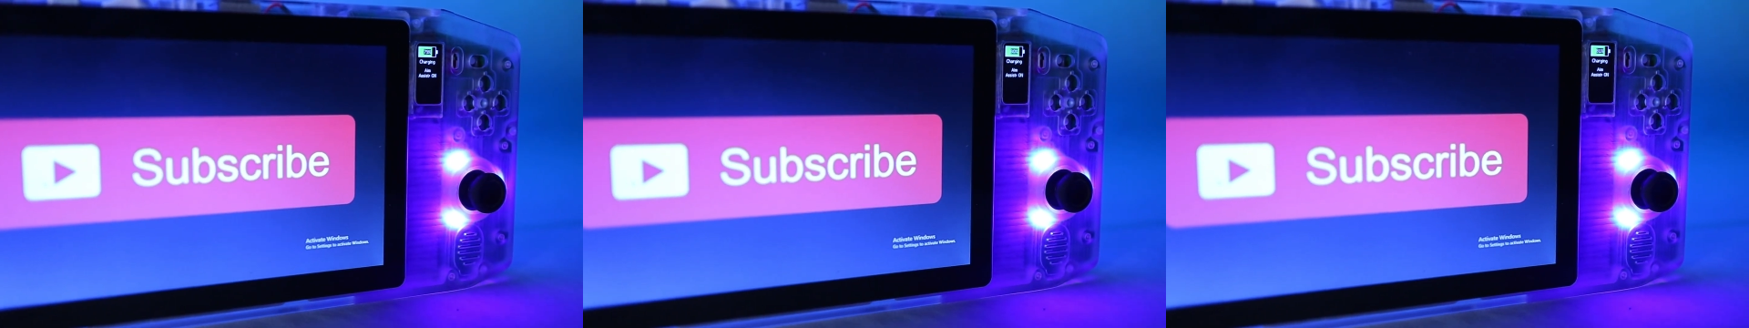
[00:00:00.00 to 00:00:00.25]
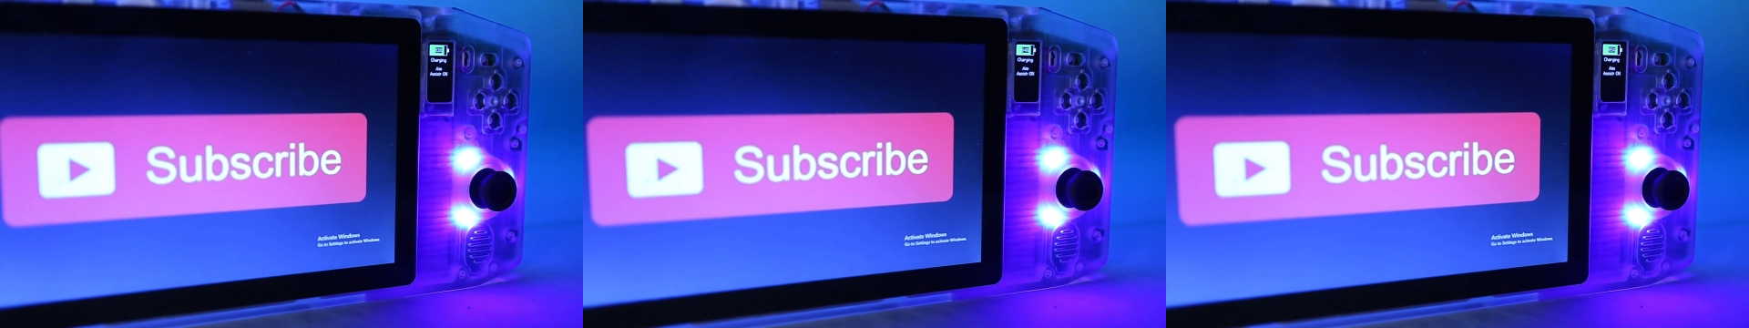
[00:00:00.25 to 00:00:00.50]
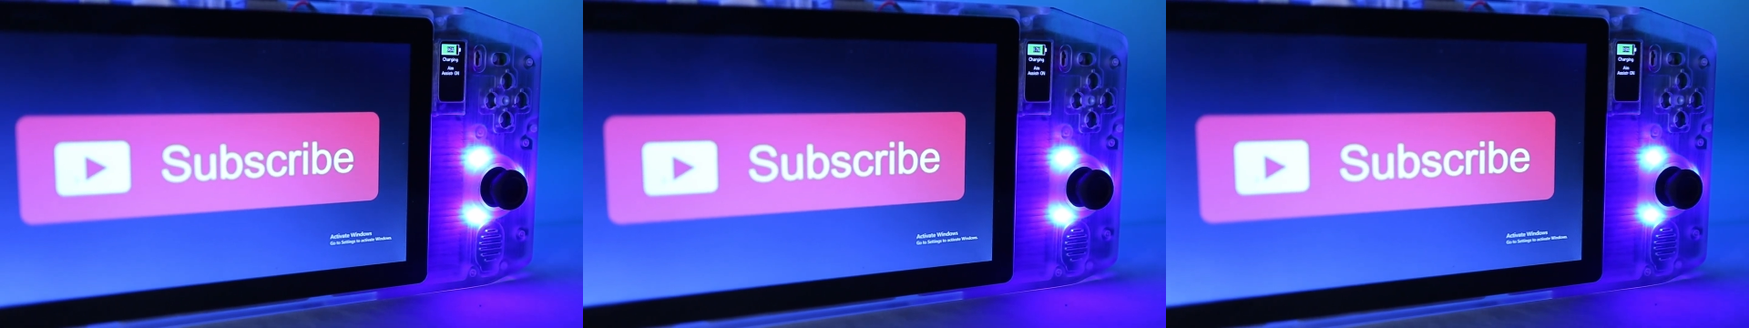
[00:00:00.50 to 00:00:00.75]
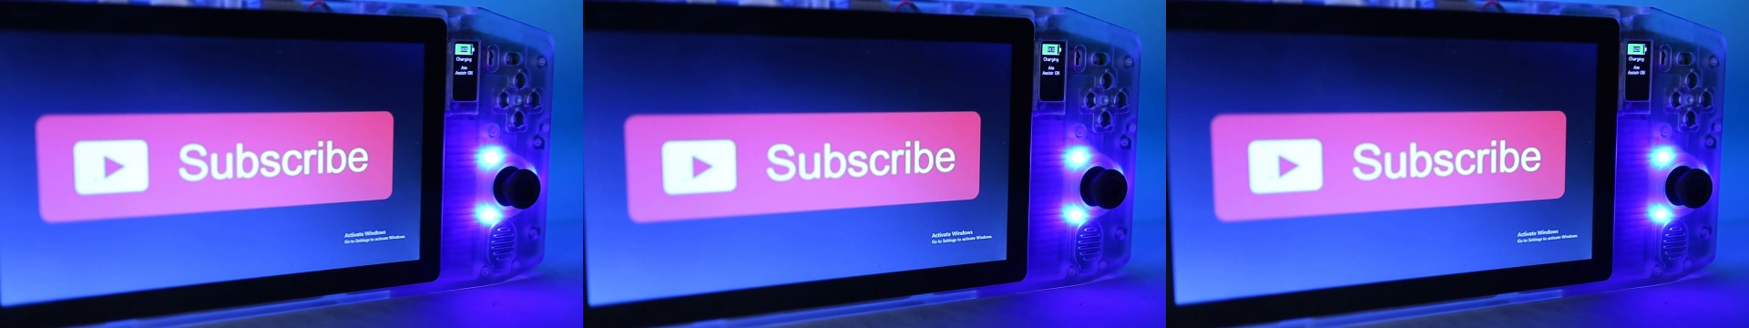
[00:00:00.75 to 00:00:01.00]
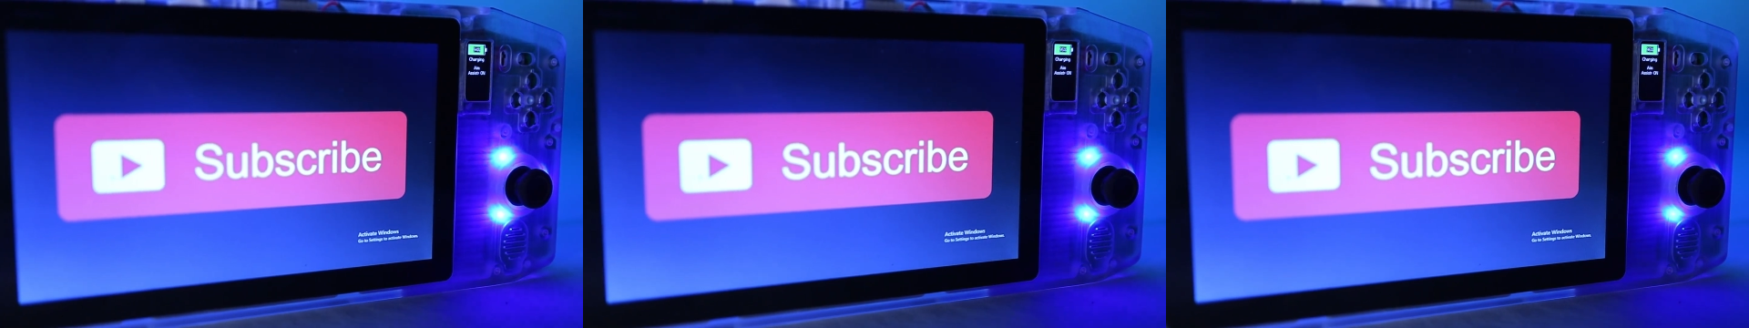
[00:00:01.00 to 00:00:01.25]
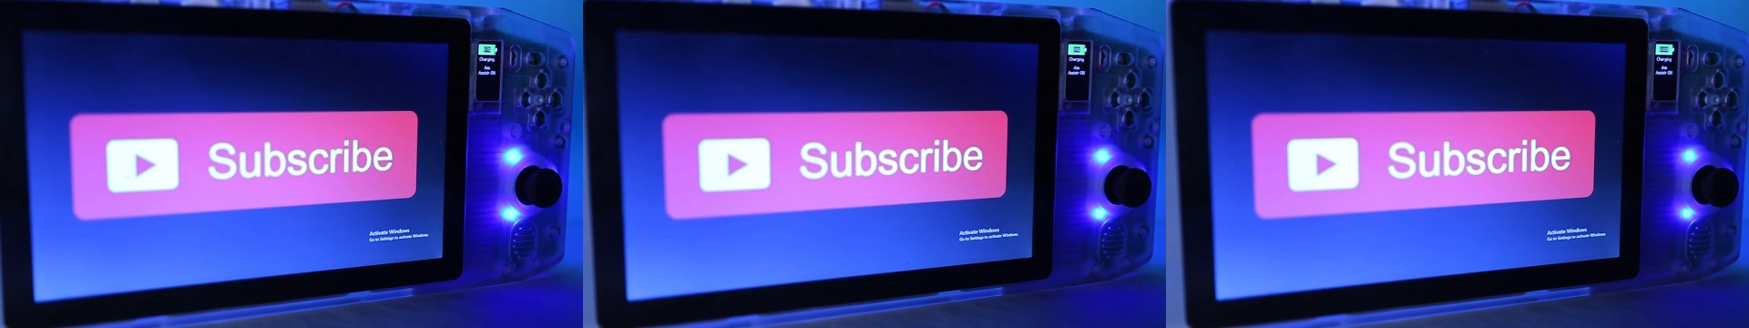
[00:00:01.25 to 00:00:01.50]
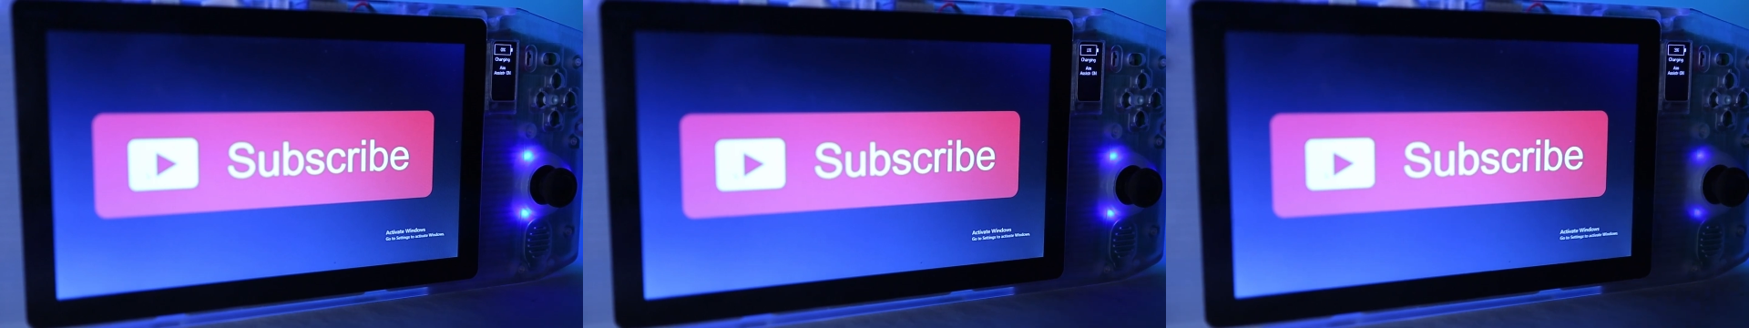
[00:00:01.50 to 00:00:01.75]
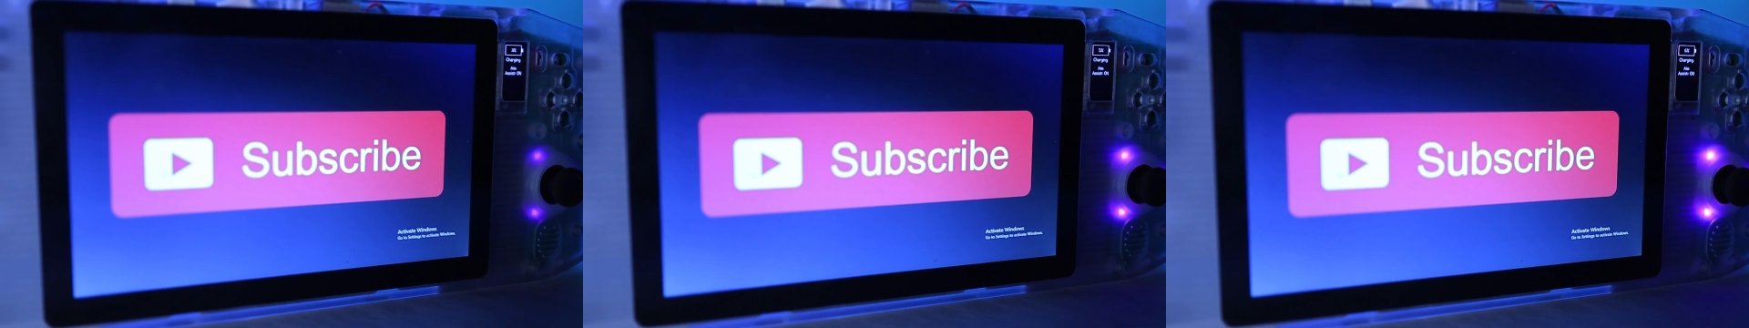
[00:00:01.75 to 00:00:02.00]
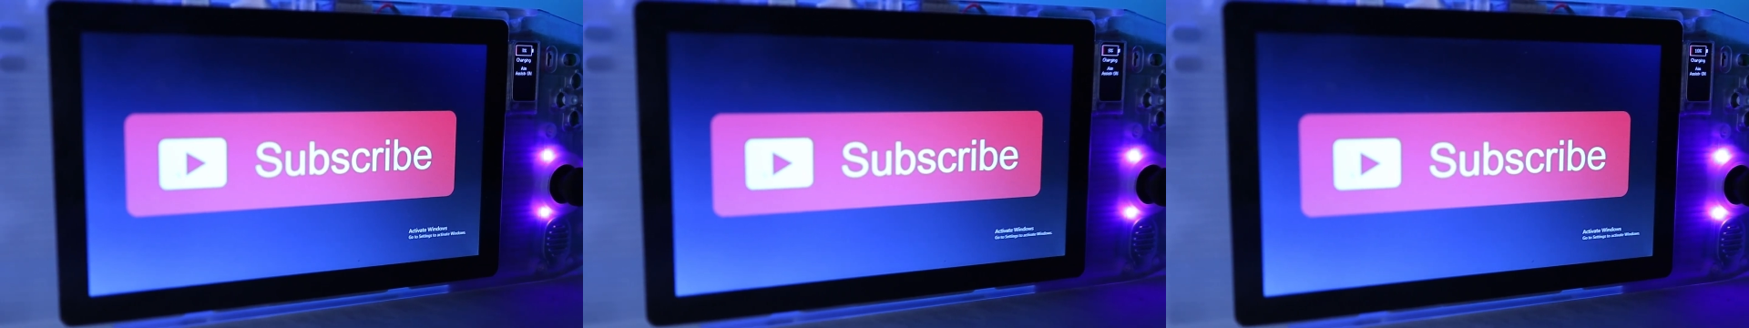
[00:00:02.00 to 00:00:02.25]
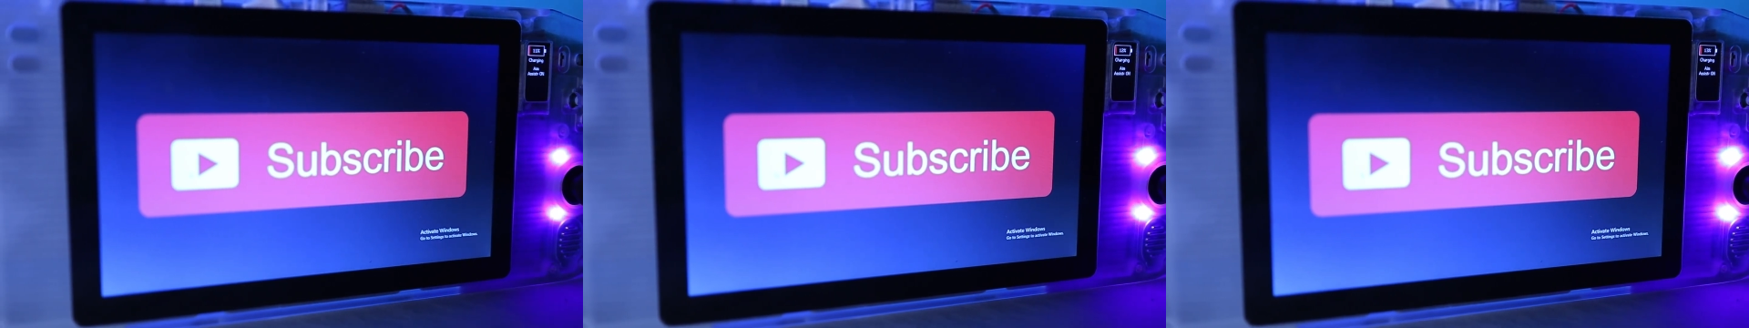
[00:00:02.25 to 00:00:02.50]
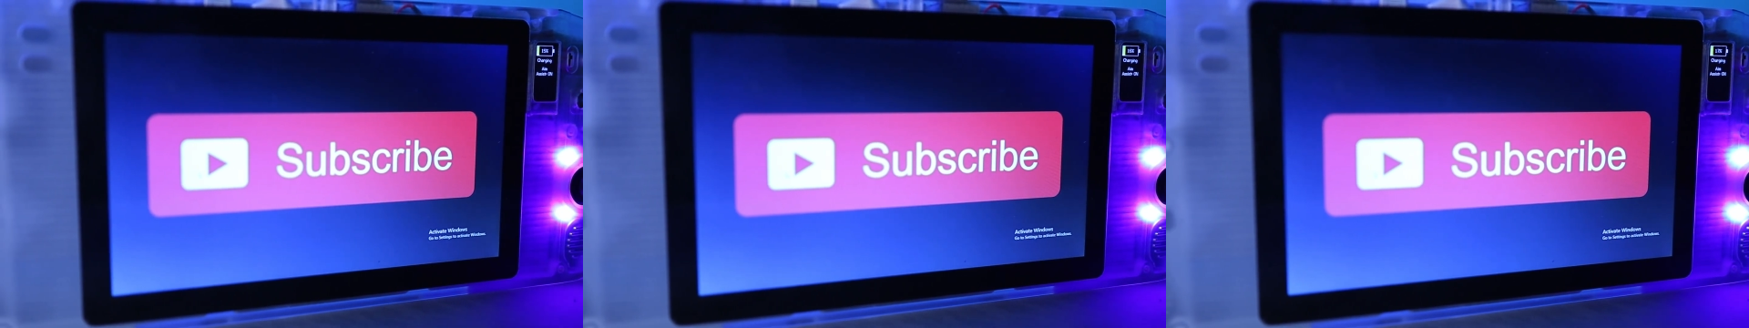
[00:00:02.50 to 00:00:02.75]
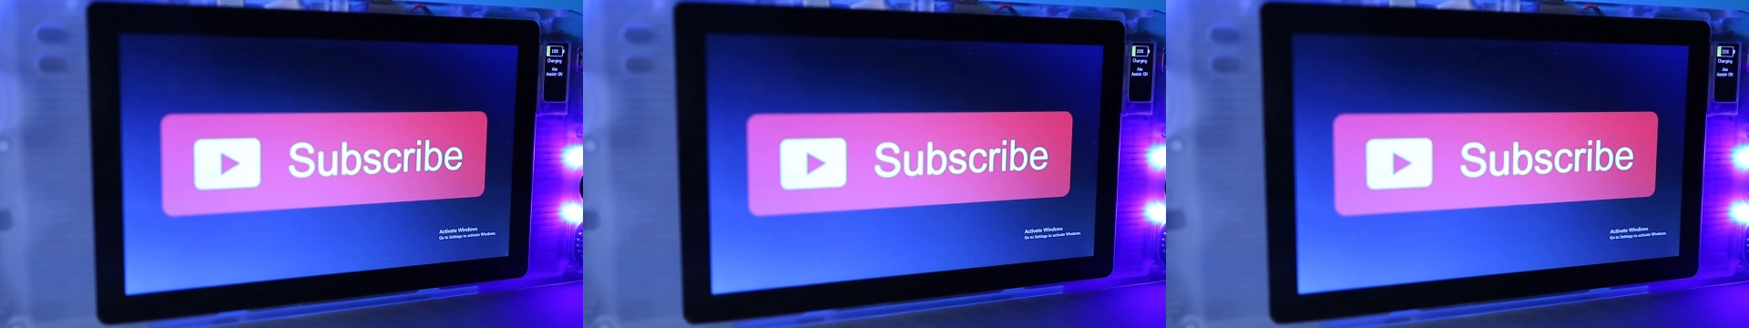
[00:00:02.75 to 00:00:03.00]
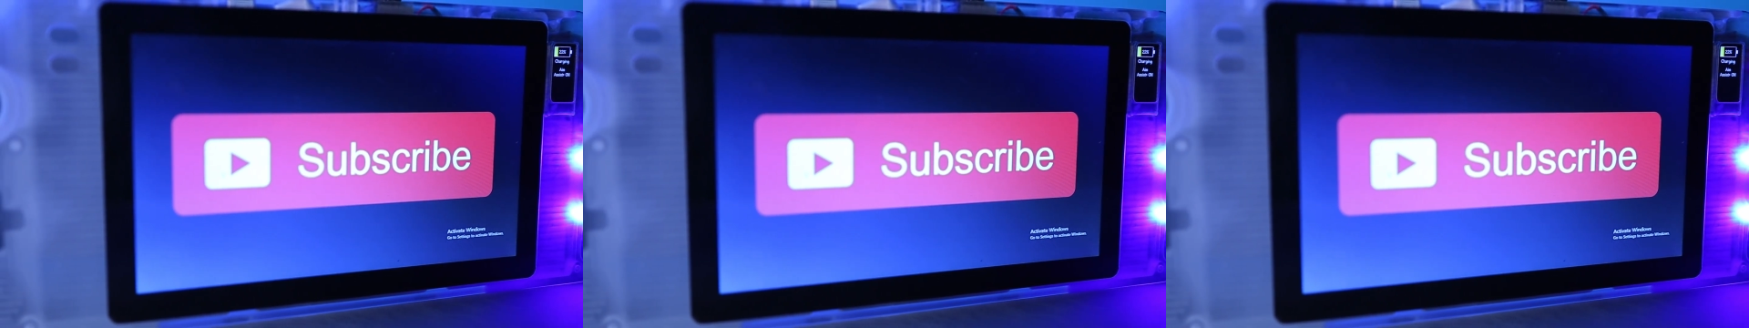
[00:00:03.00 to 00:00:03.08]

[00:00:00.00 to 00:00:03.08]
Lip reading: (no speaker visible)